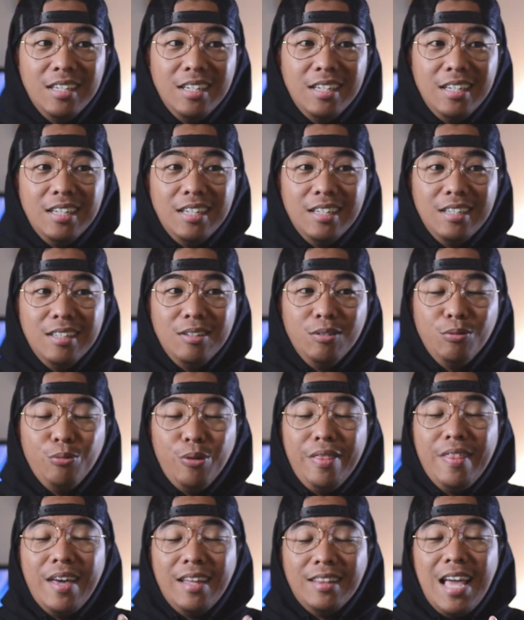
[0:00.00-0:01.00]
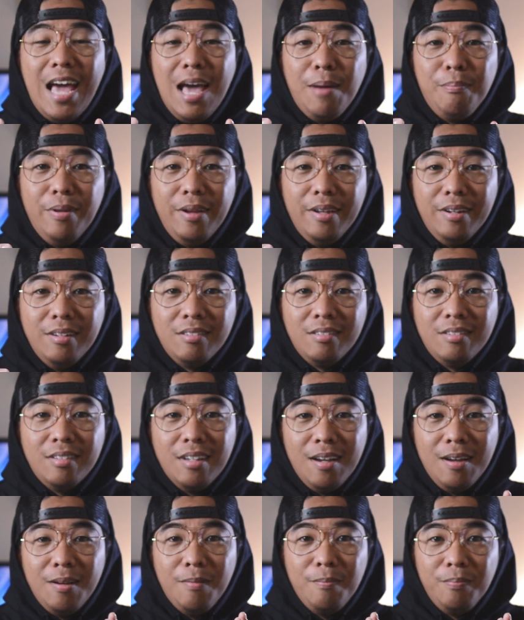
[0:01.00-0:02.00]
And when that happens,
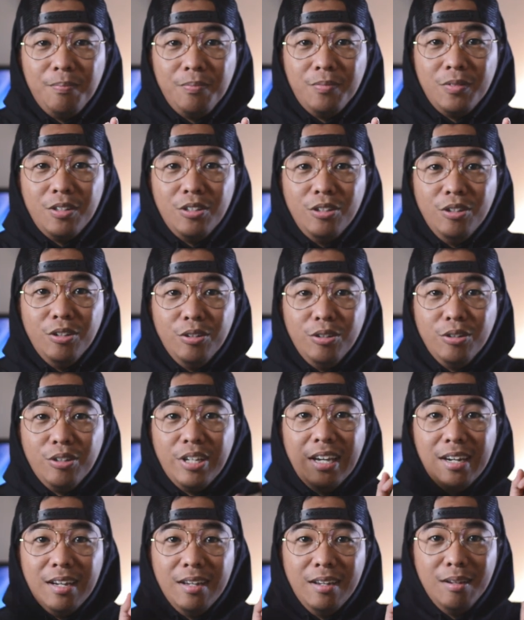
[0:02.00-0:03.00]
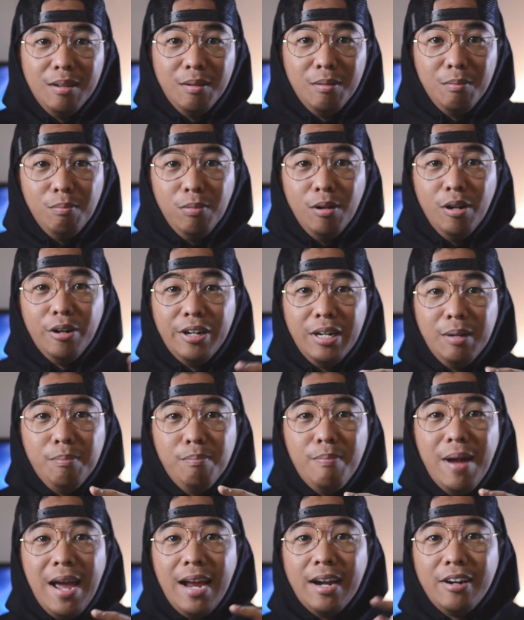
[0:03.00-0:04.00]
um, you get a blurry
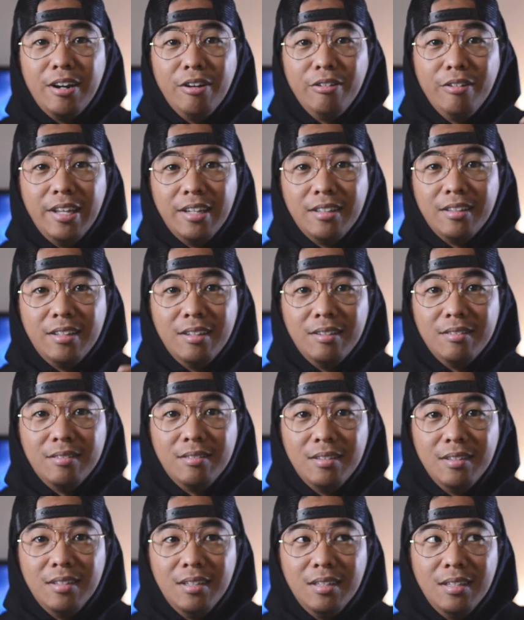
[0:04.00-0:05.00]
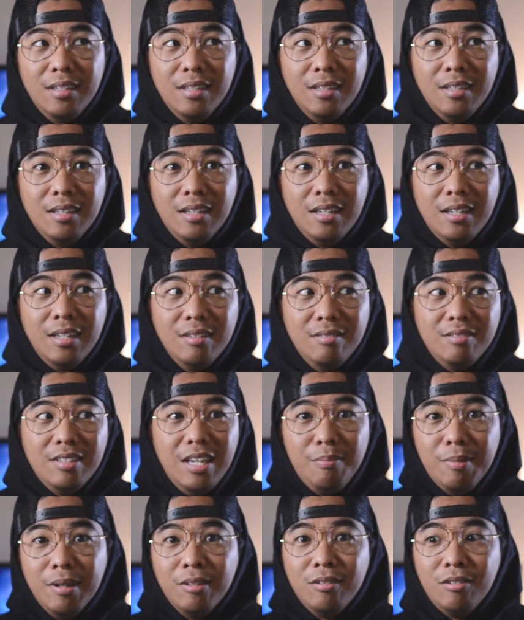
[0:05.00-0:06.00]
background like this. And
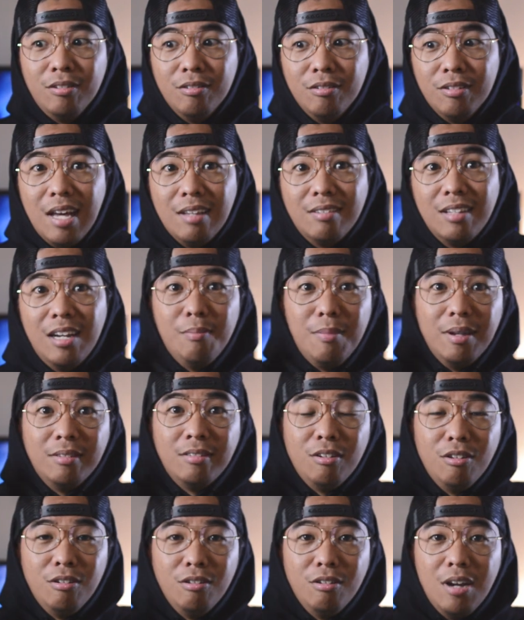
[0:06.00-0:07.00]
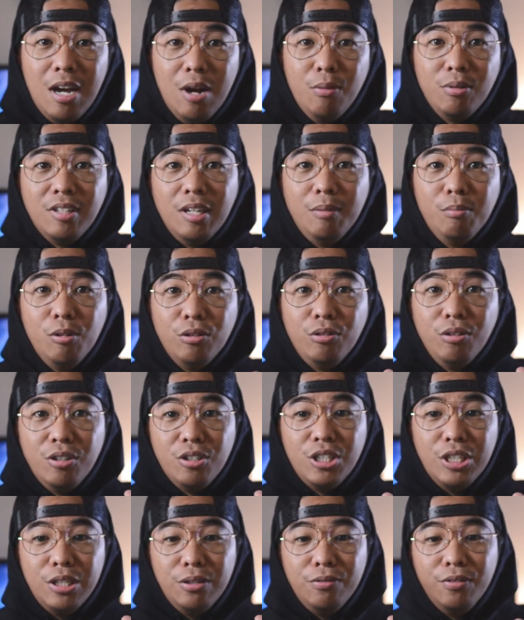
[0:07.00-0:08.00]
same as nung nasa labas ako, I was able to
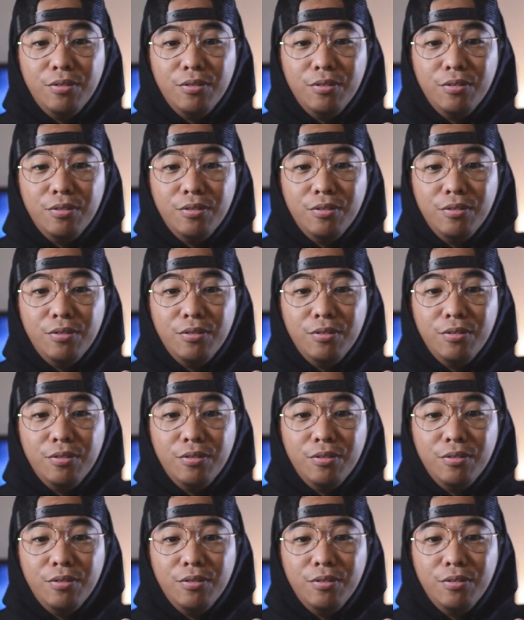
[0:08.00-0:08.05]
achieve